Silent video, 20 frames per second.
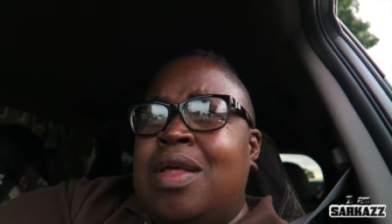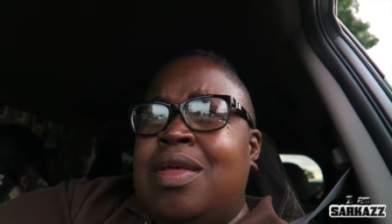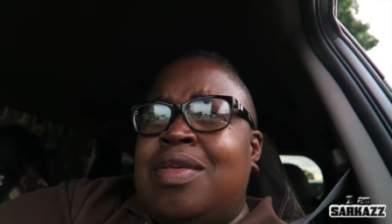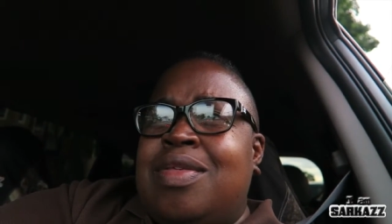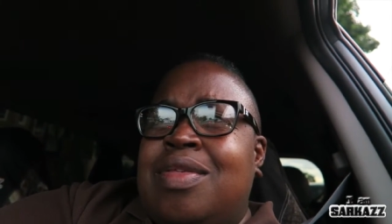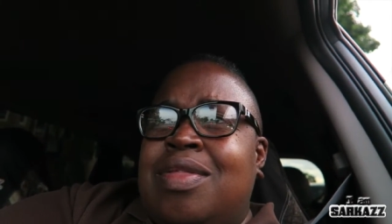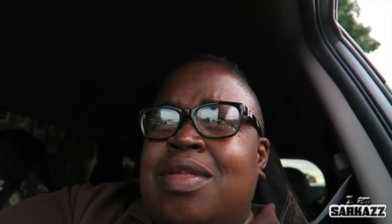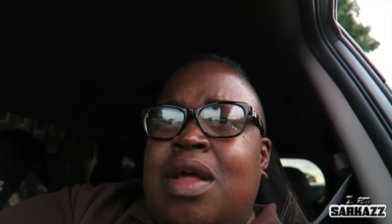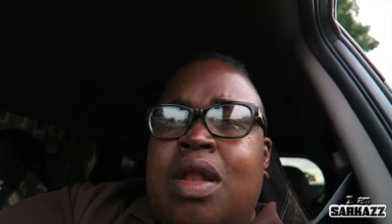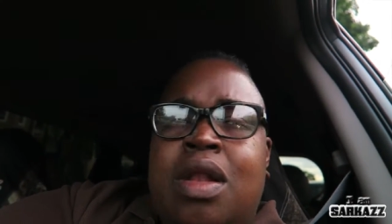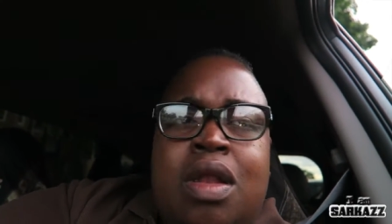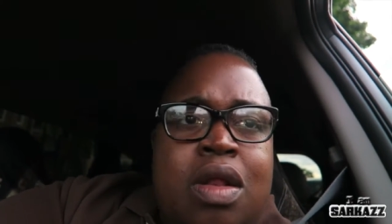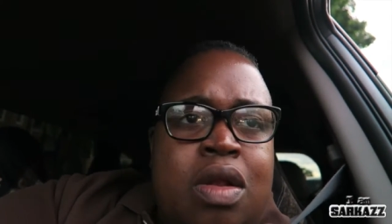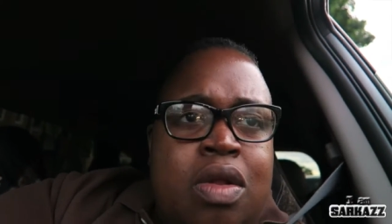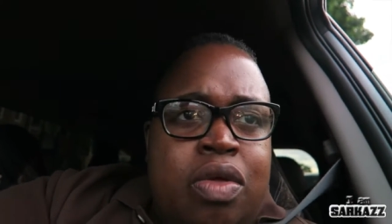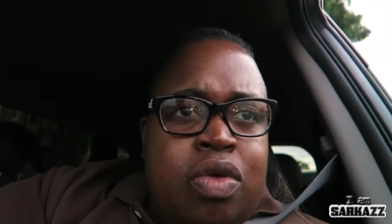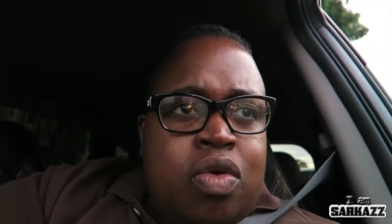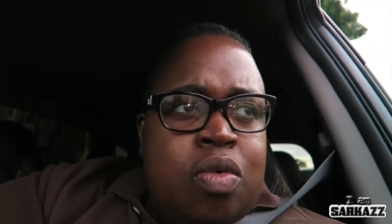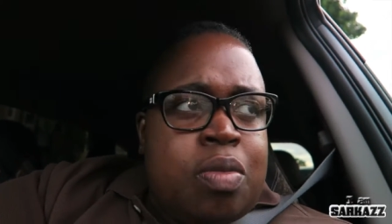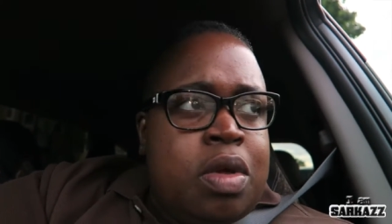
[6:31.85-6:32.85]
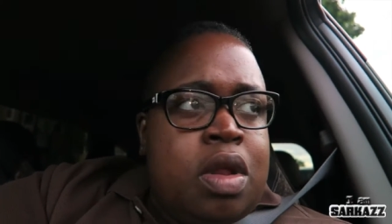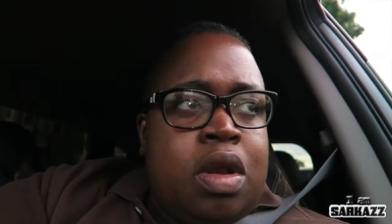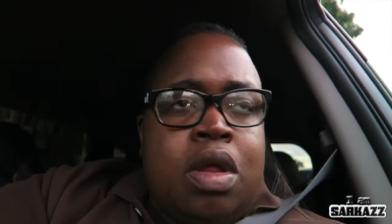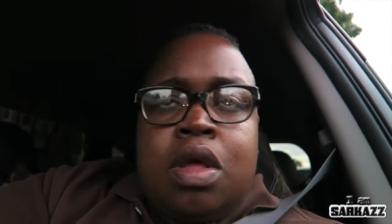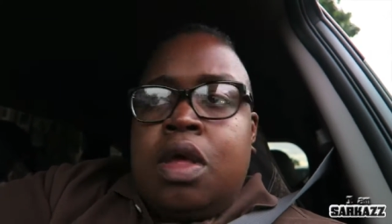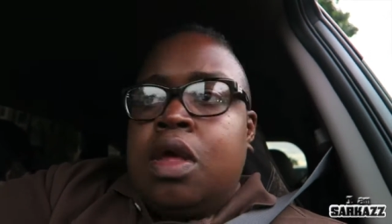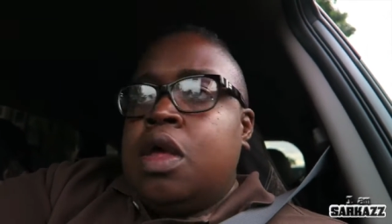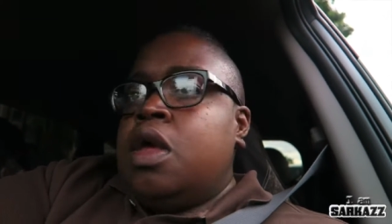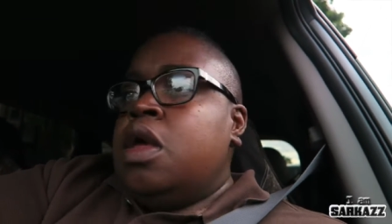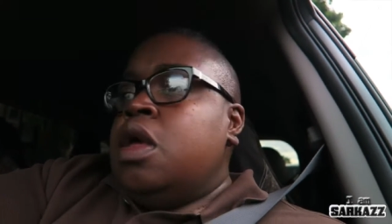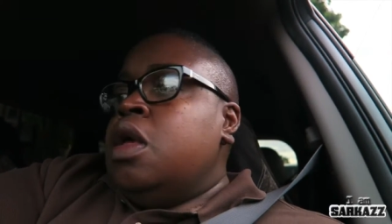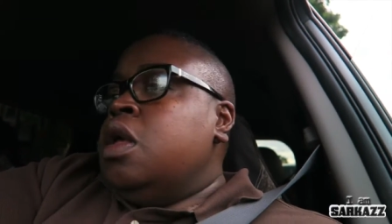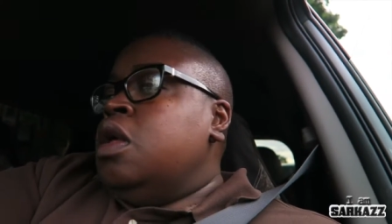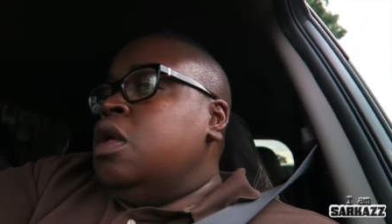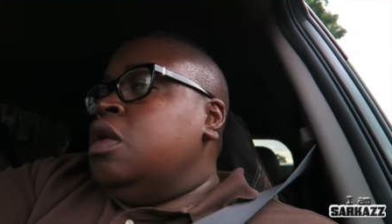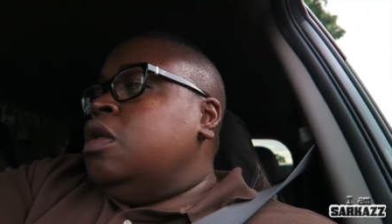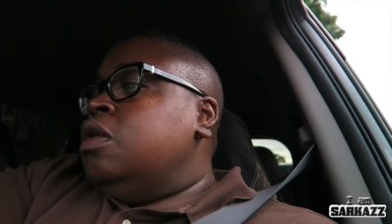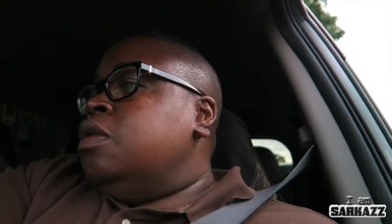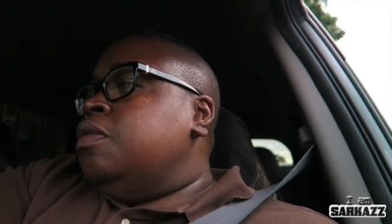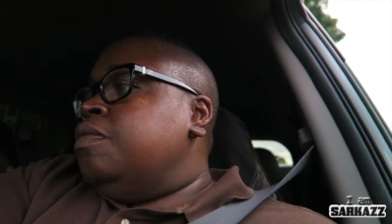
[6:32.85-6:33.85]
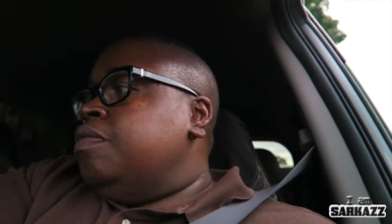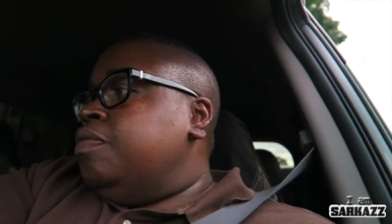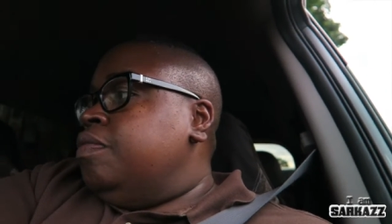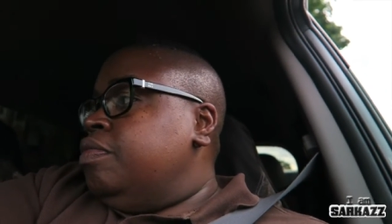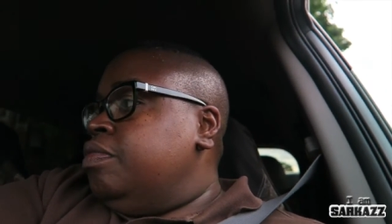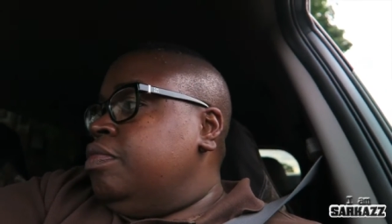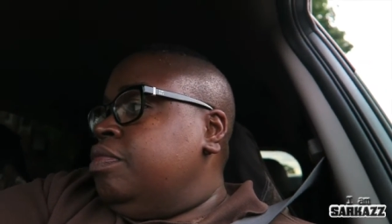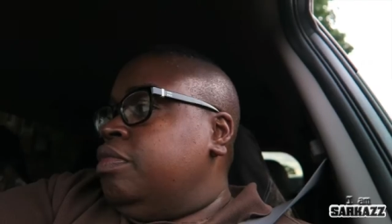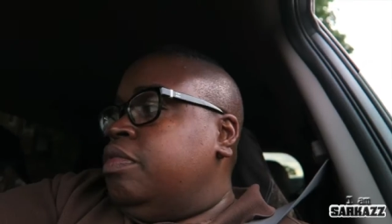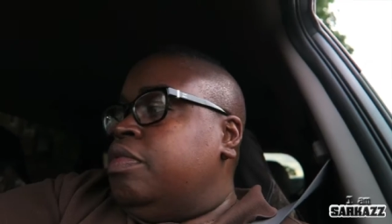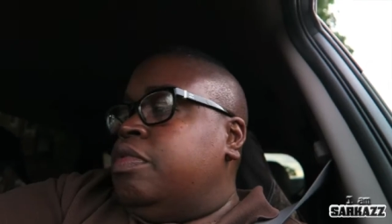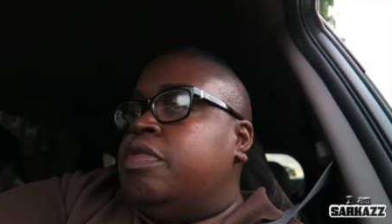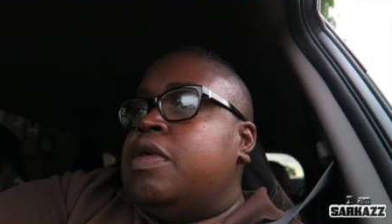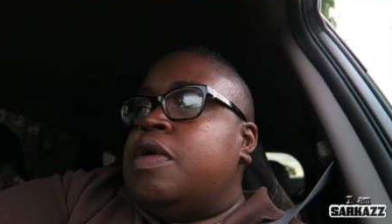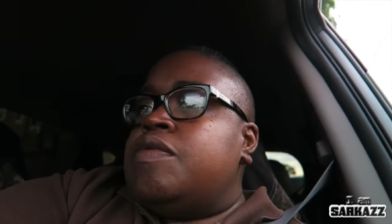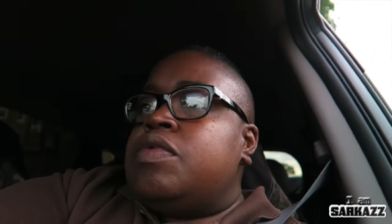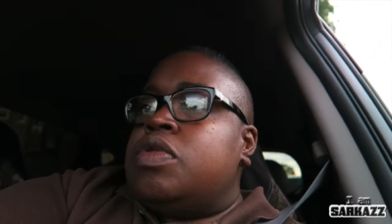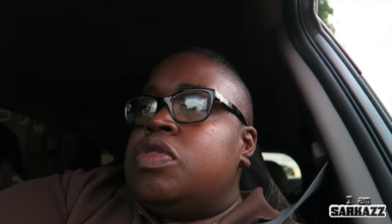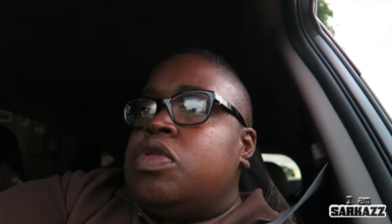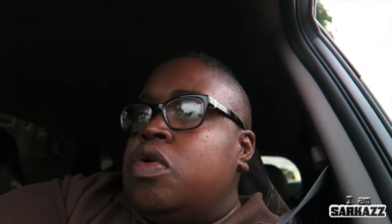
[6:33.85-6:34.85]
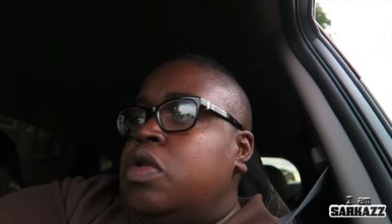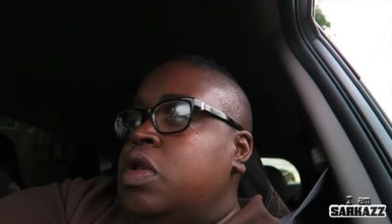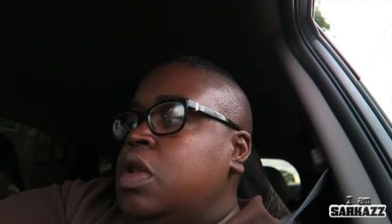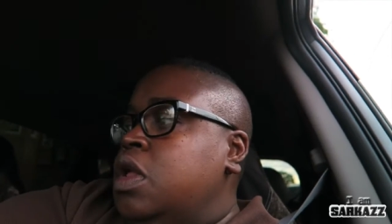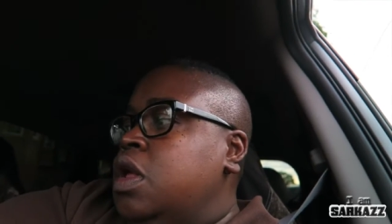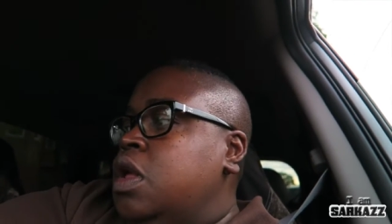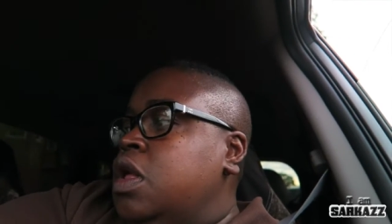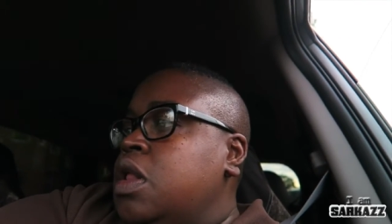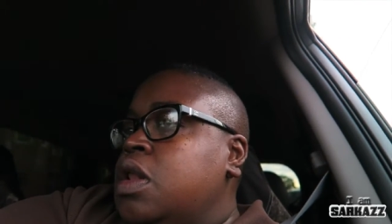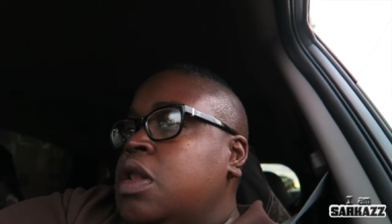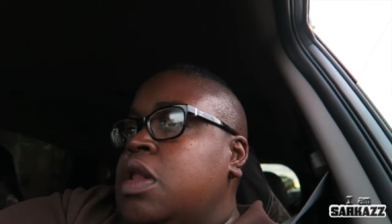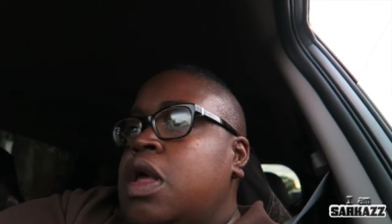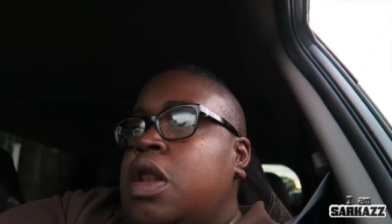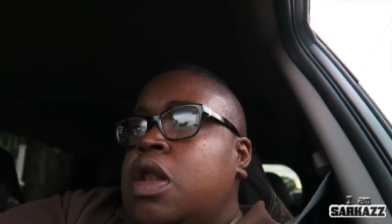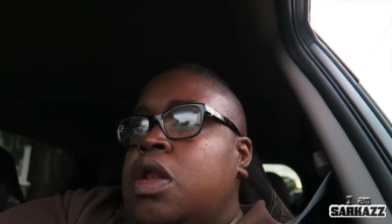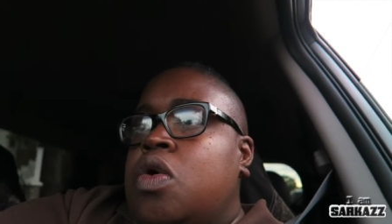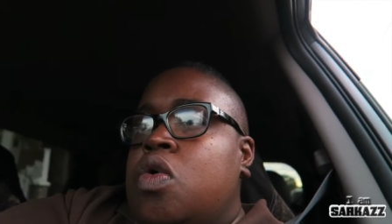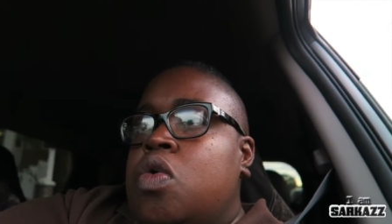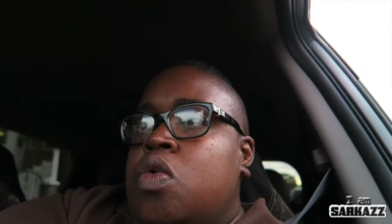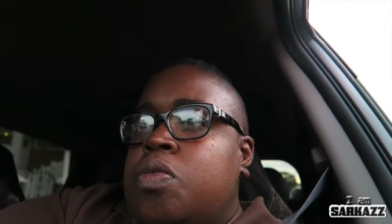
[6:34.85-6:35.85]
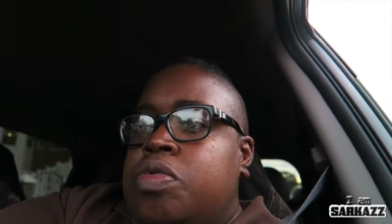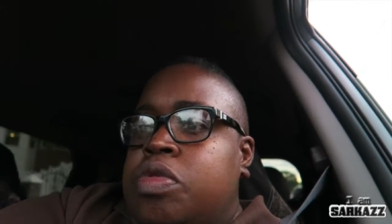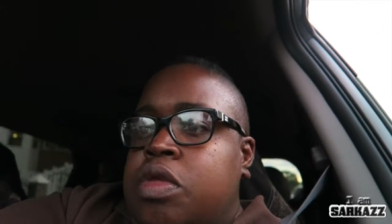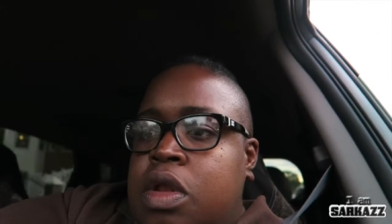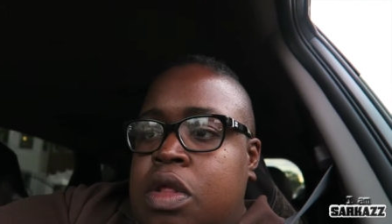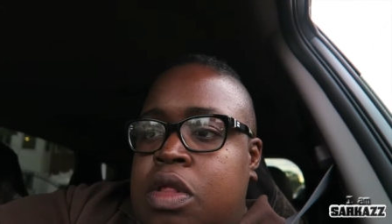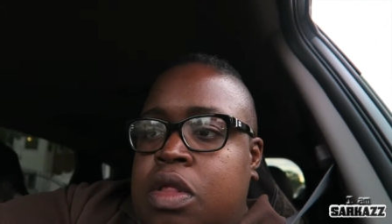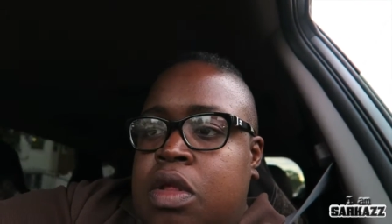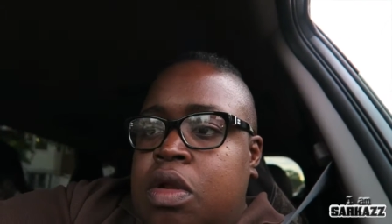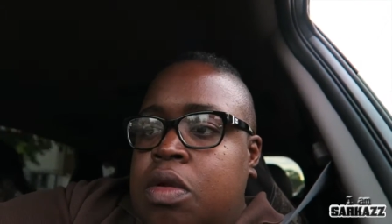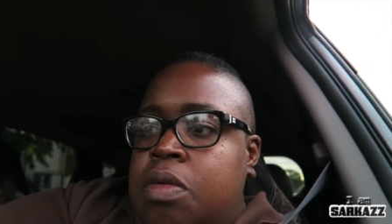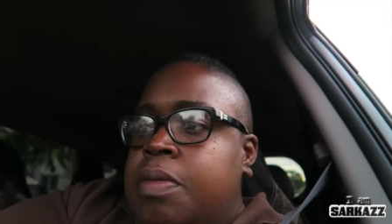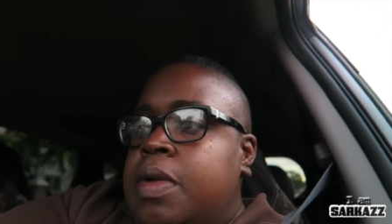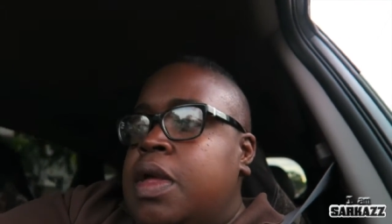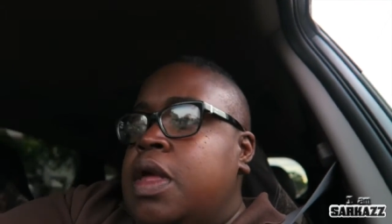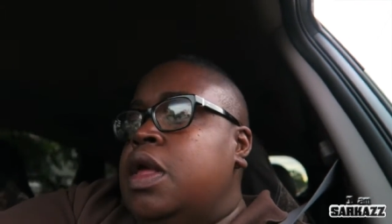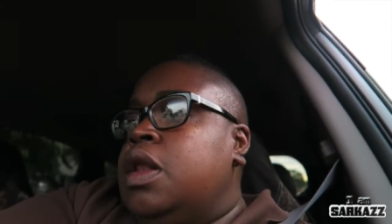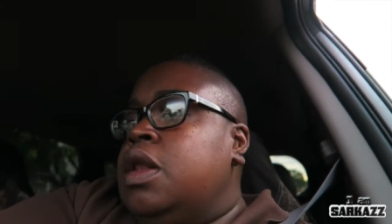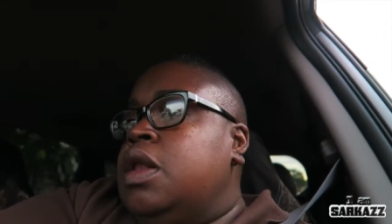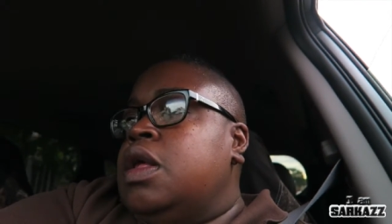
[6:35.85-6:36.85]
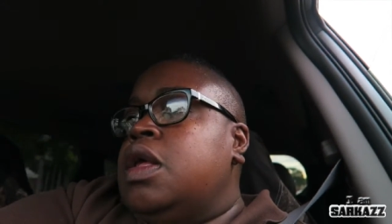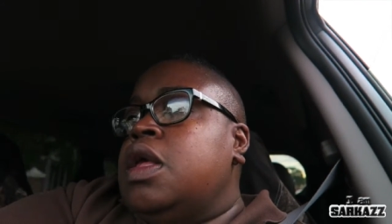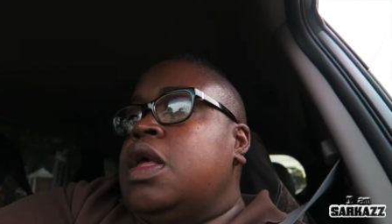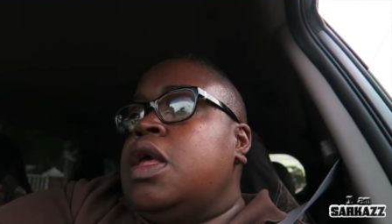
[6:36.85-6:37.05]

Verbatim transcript: It's still a little humid. 7:39. Headed home to this little man.